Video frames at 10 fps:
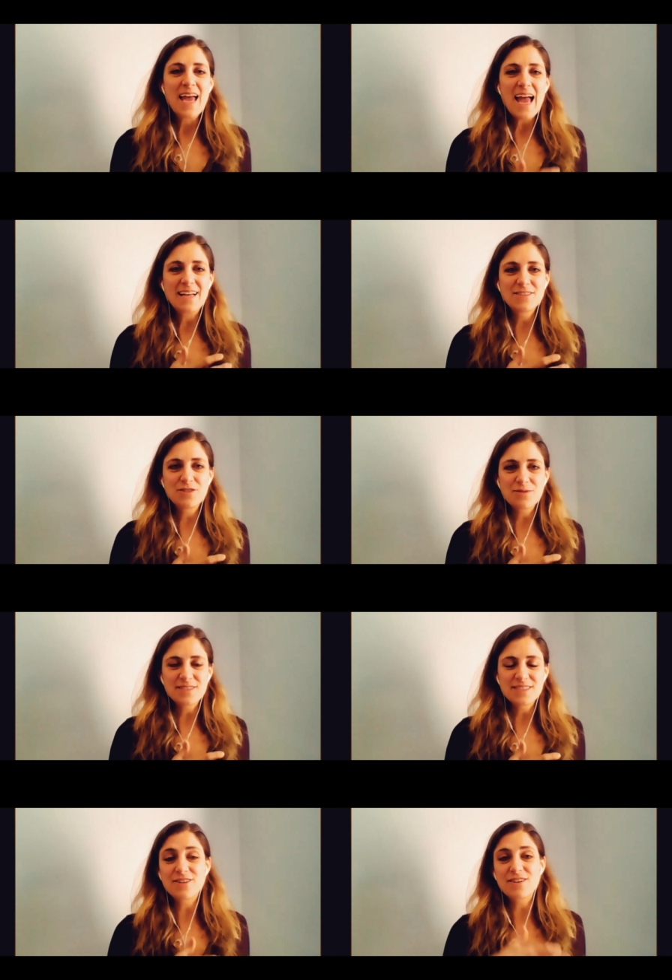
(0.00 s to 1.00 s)
And so a
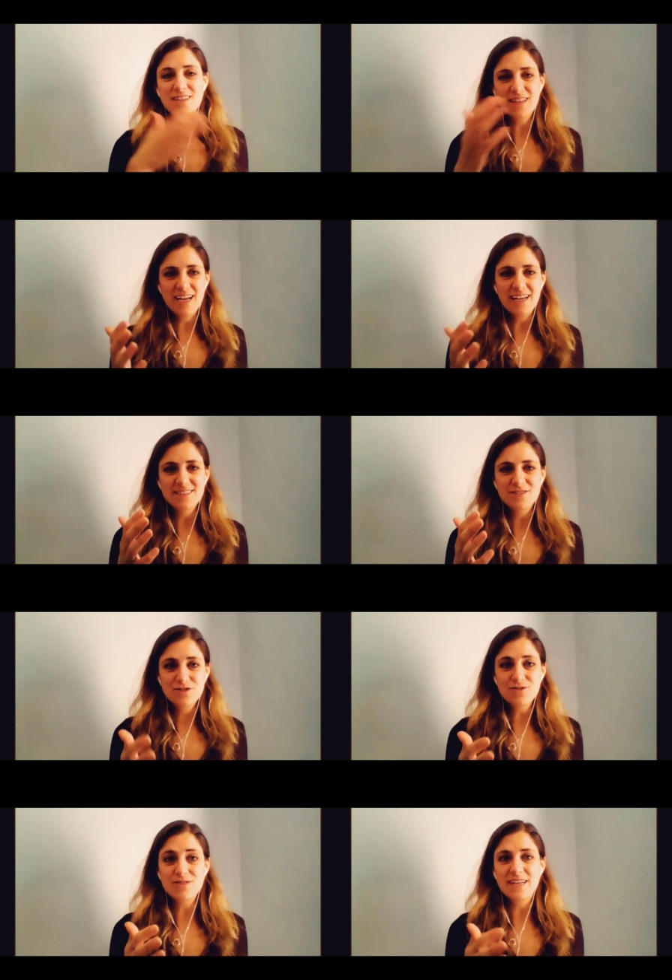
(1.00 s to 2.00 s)
serialized
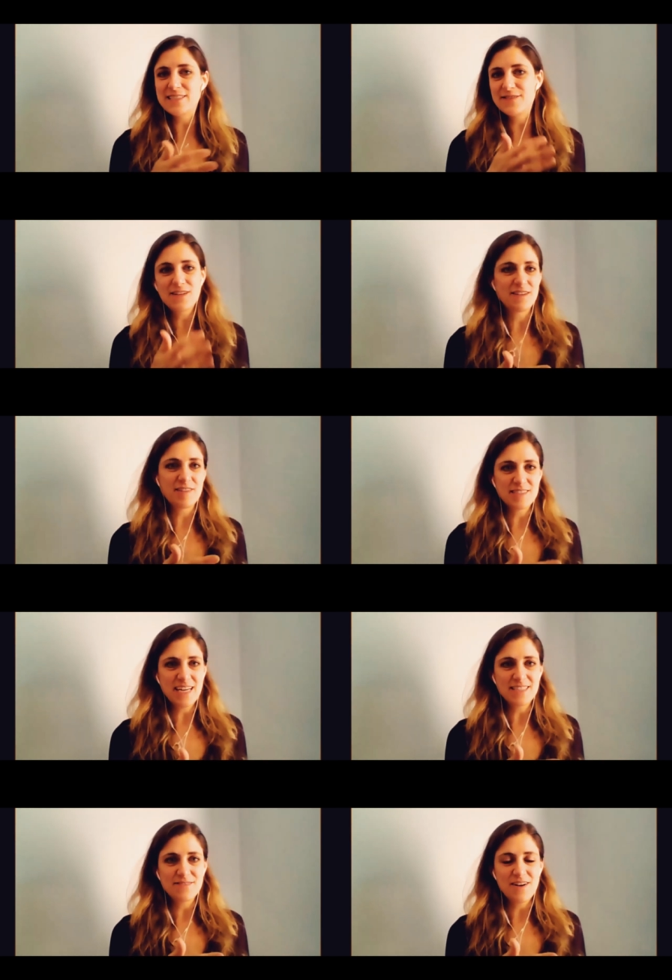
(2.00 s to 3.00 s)
story is very, very
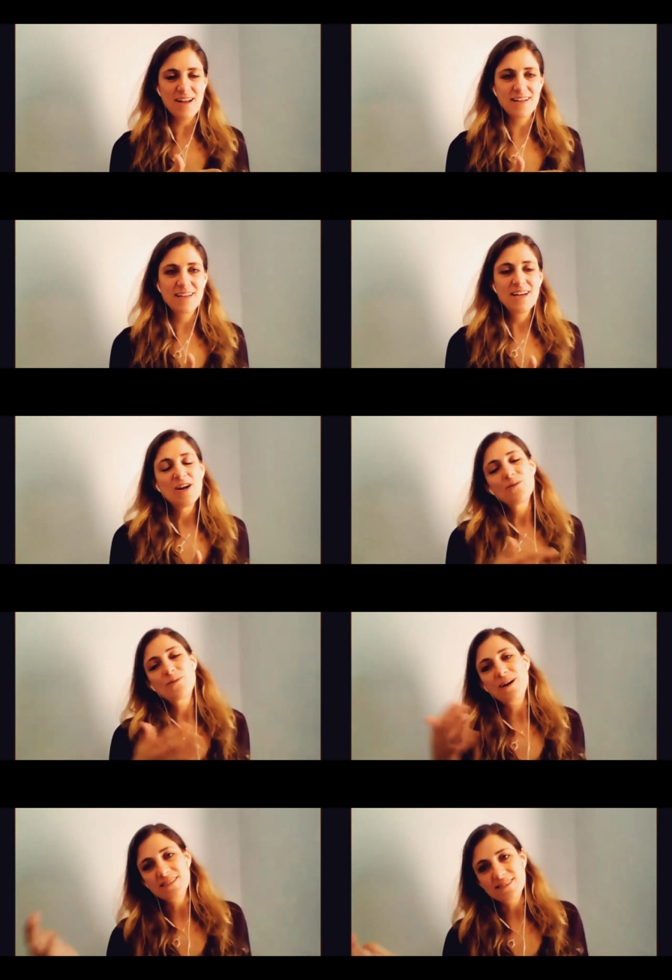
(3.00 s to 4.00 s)
satisfying.
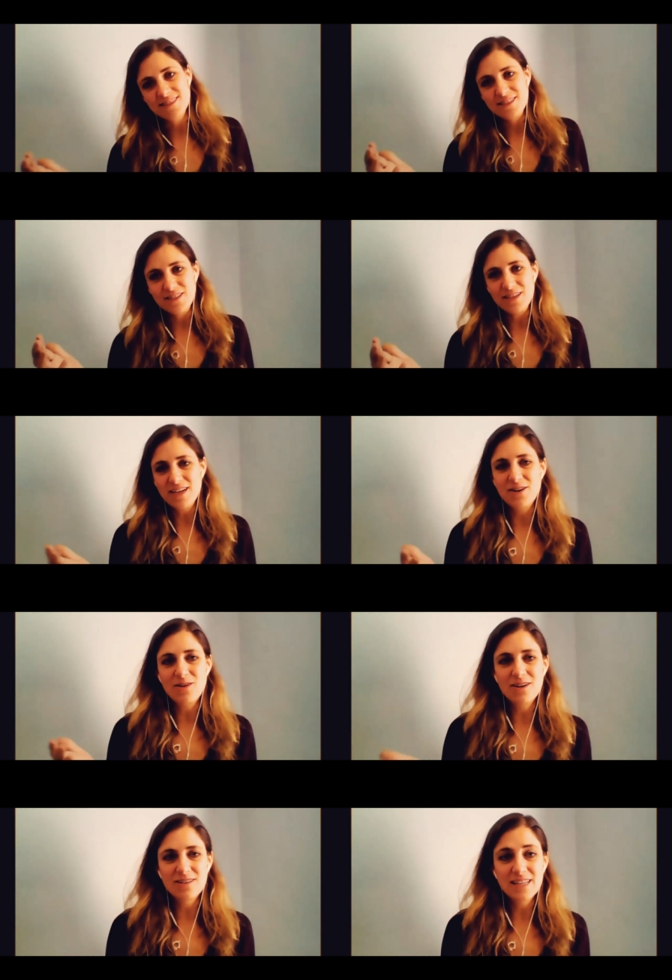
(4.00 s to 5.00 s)
Whereas,
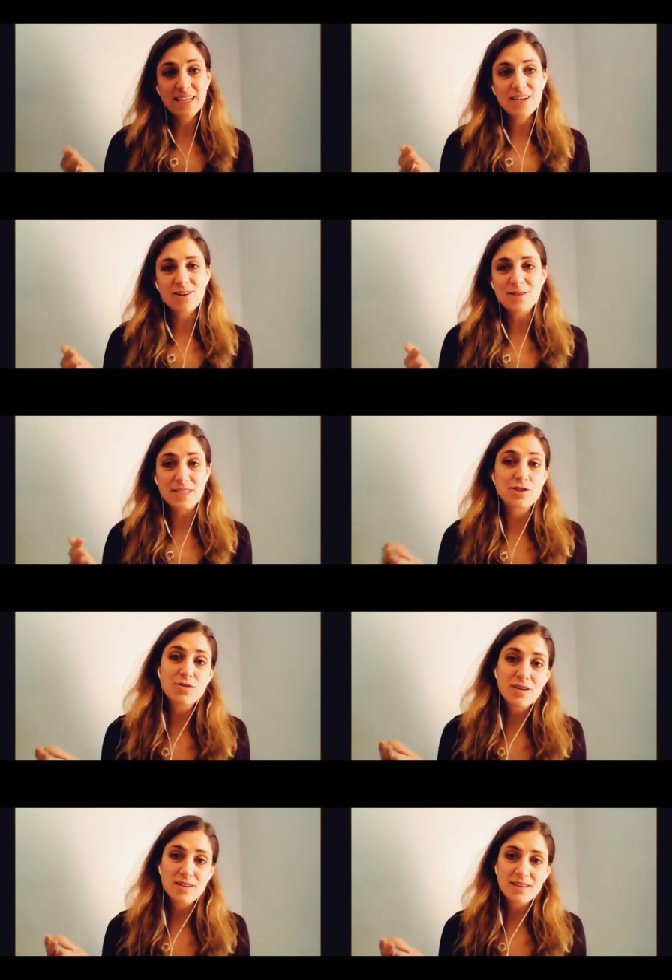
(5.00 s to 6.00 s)
on linear,
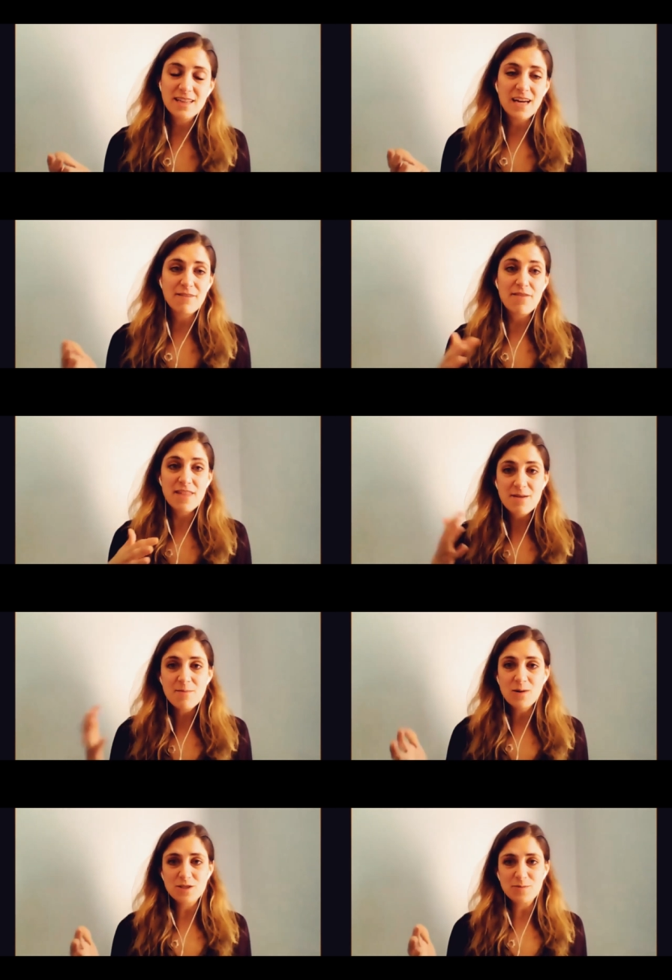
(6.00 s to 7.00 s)
historically, a lot of the
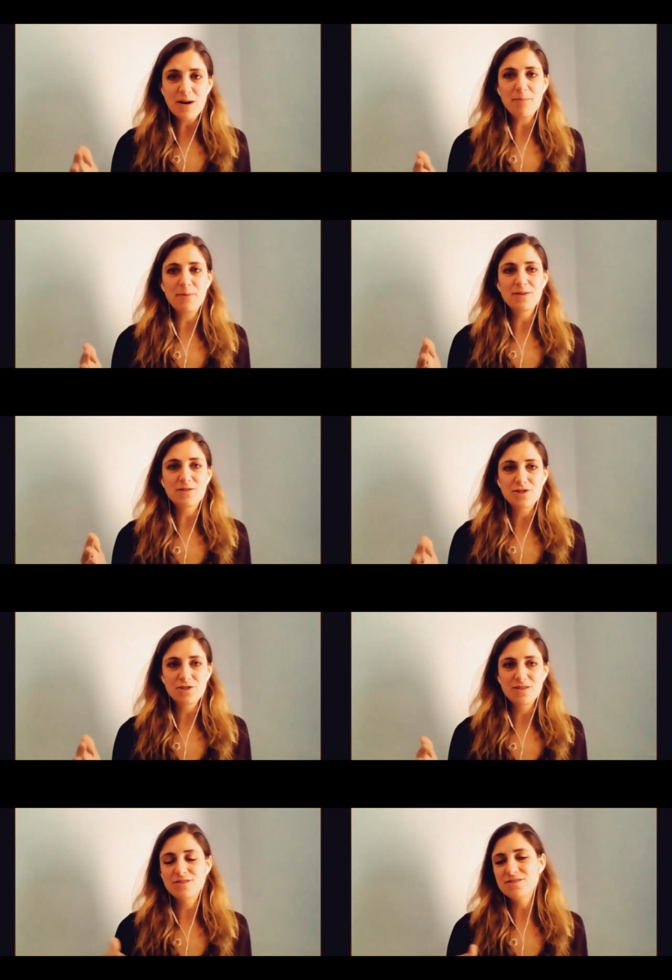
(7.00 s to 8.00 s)
most popular
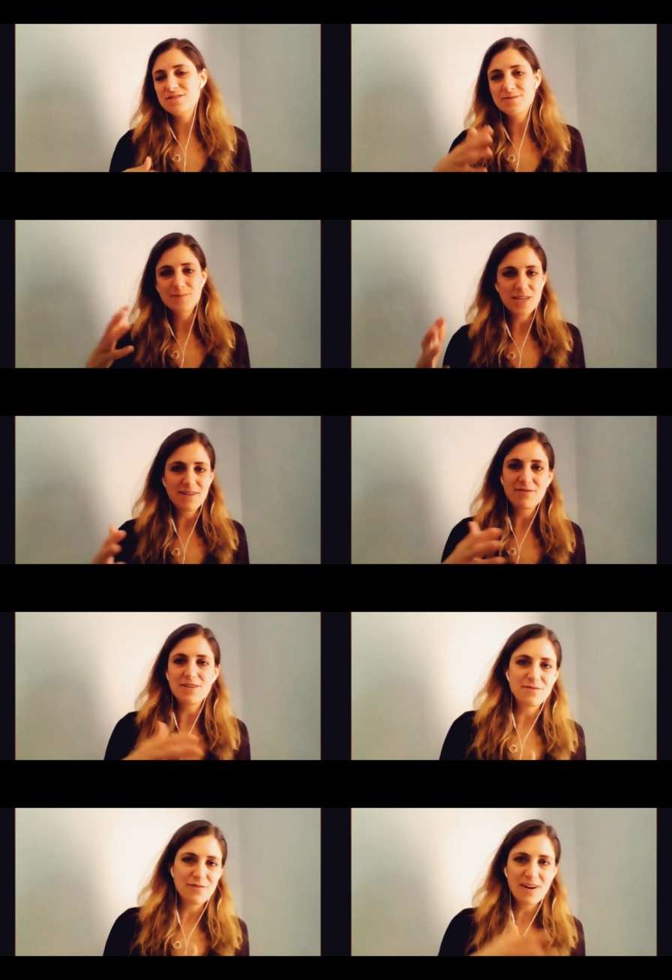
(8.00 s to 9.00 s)
shows,
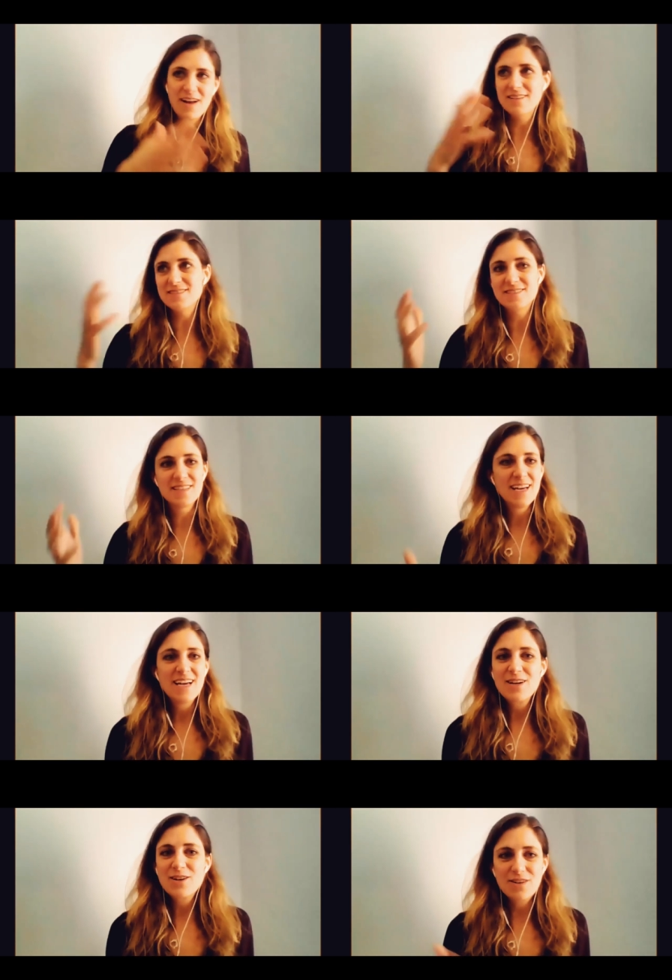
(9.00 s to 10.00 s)
Seinfeld, Friends,
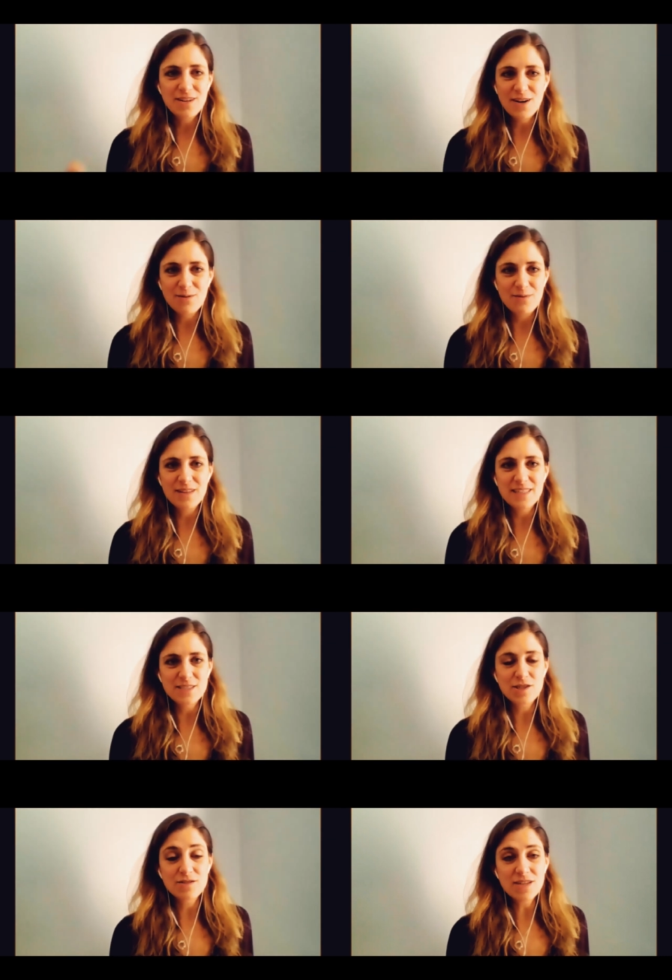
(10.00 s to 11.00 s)
the
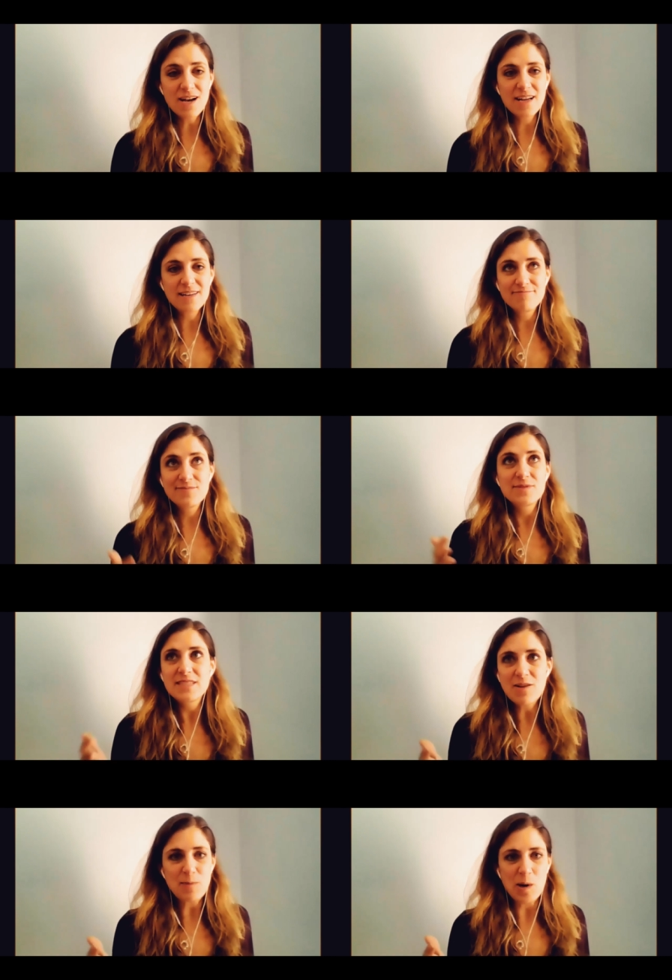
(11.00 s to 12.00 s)
list goes on,
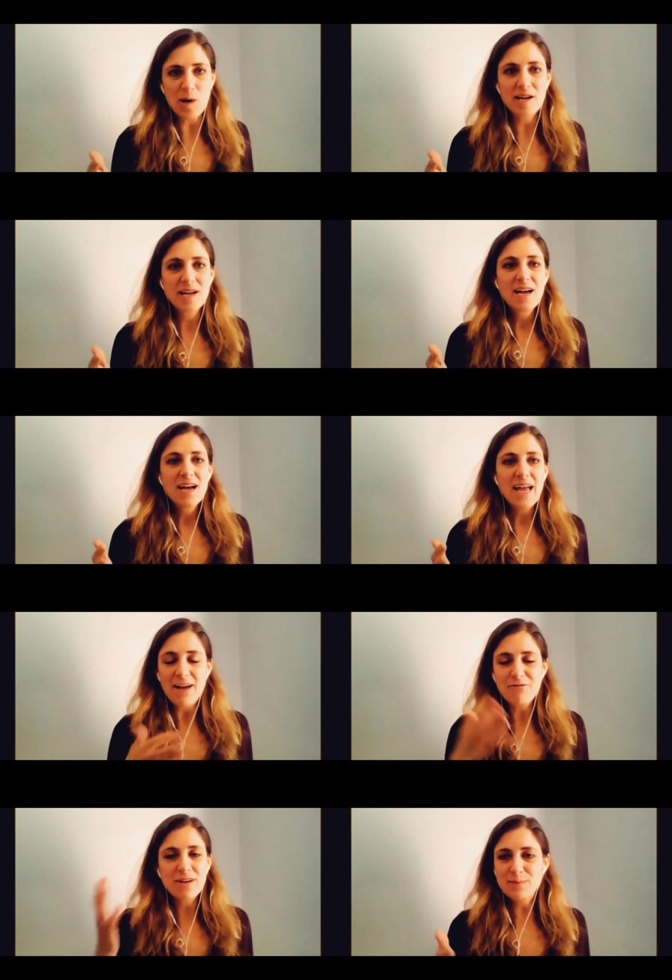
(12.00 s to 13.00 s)
South Park,
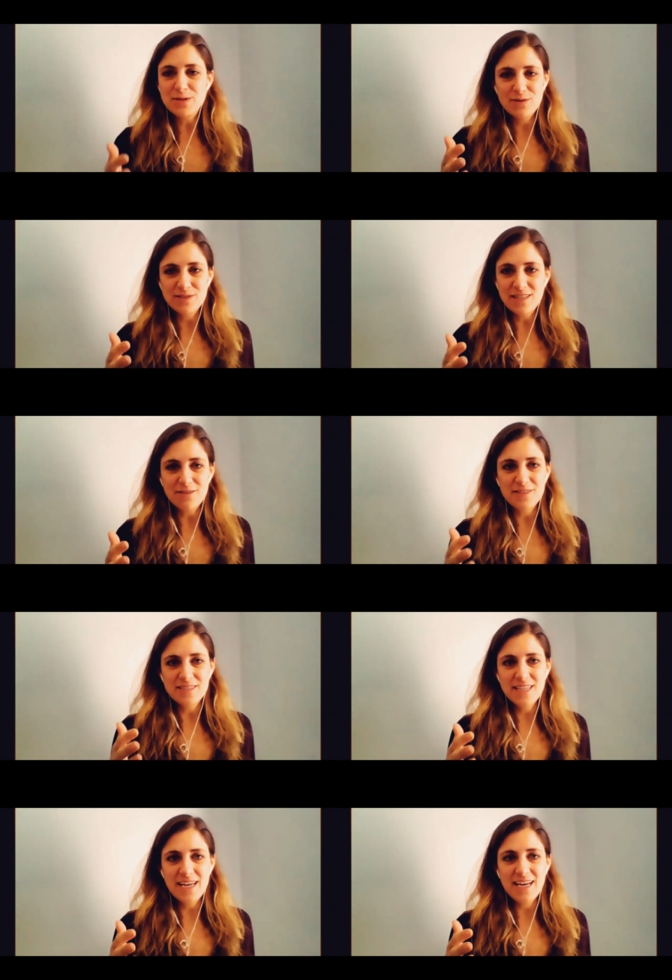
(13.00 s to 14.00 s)
every episode is
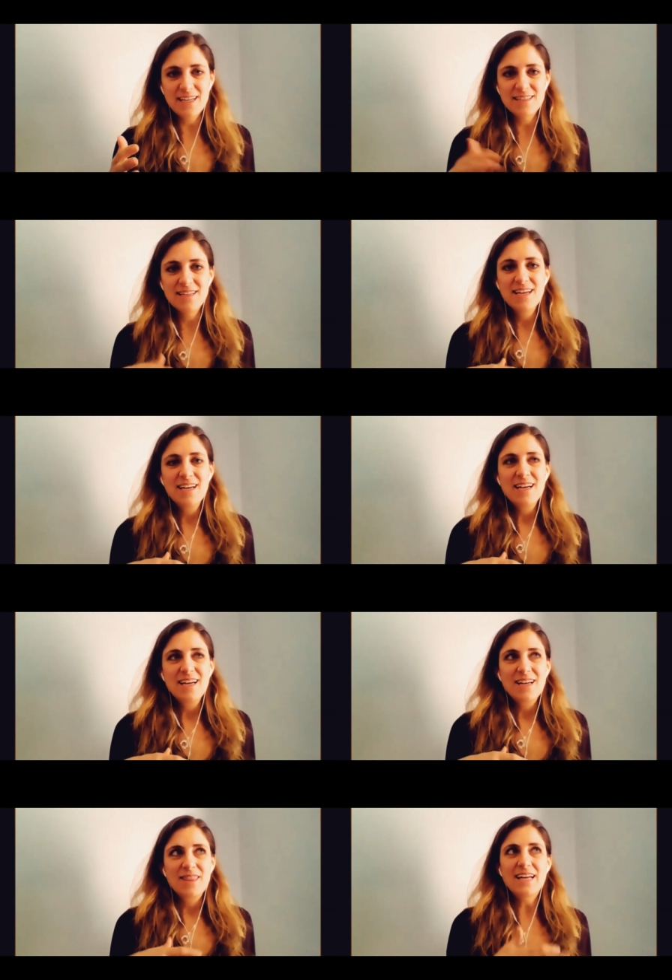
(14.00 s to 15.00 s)
self-contained.
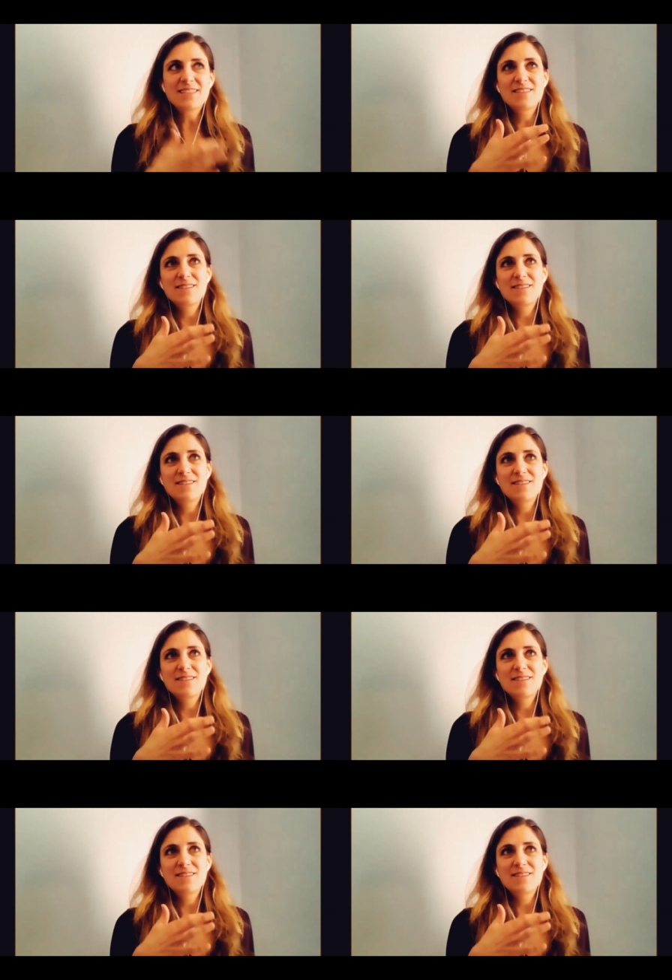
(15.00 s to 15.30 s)
That